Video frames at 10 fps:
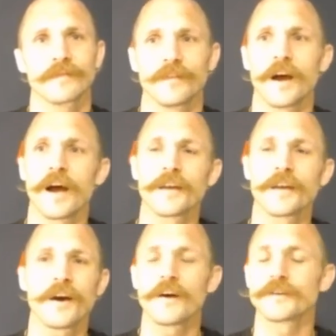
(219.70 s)

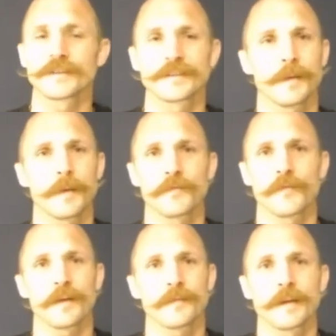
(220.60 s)
No, just about
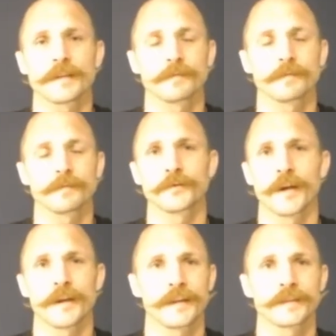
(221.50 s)
5 minutes of blow
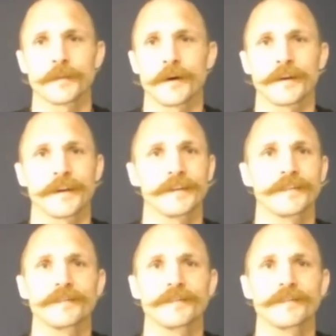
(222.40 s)
drying. That's about it.